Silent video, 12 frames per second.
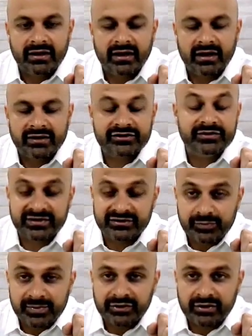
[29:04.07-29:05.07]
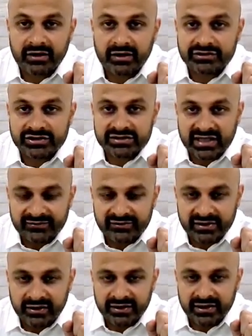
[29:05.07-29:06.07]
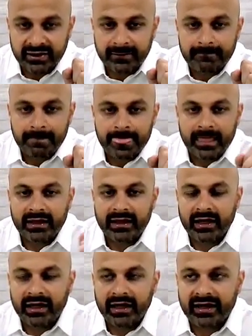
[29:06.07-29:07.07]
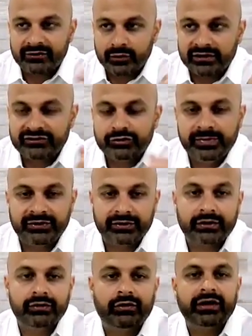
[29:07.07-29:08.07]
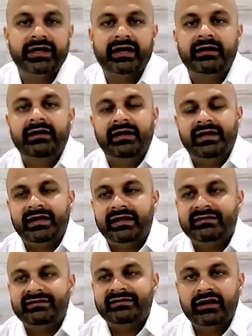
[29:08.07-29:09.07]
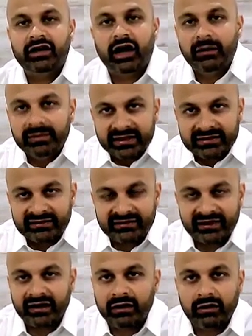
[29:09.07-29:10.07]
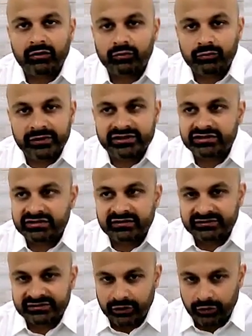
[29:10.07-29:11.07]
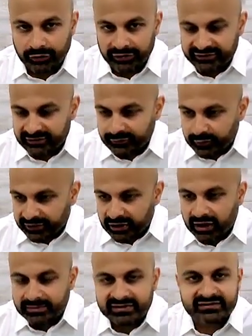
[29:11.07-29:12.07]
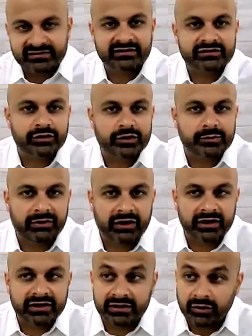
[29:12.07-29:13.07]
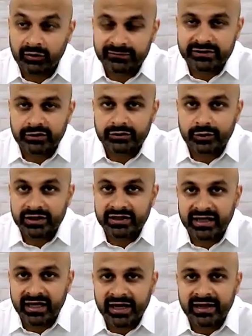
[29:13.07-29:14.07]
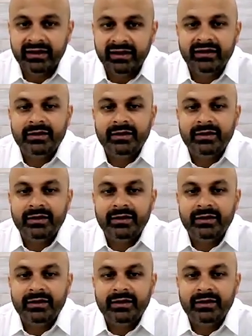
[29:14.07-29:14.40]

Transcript: uh, excuse me, the superior conjunctival area, uh, as well as superior cornea, it is a goblet cell rich zone. This is where the goblet cells go to party and hopefully don't go to die.